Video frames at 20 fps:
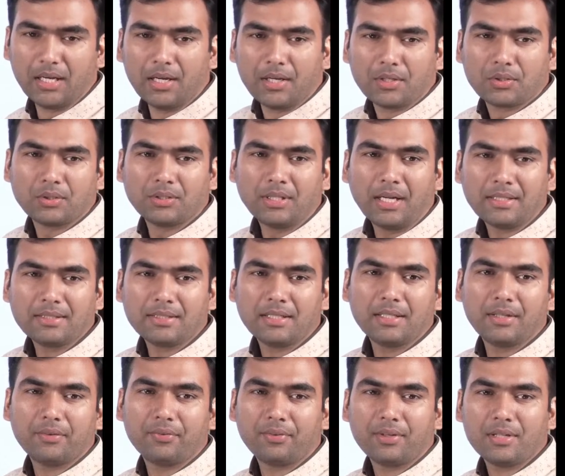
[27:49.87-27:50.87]
So that's the
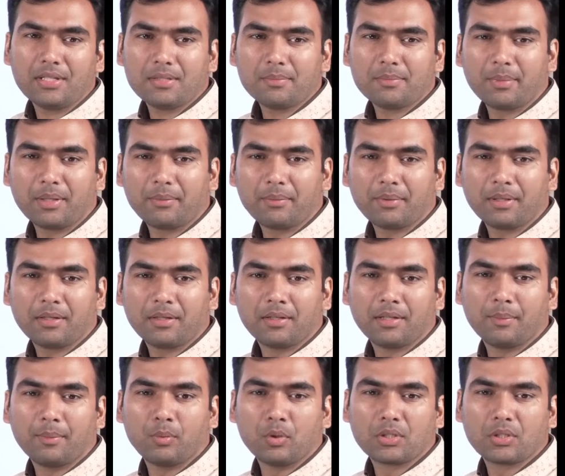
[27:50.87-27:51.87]
difference between the
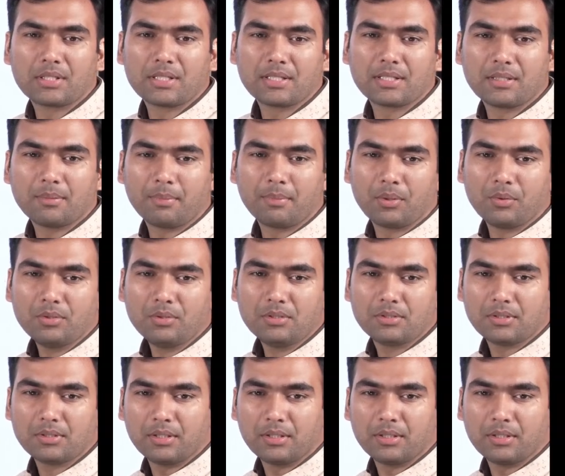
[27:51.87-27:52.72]
both system, Manoj.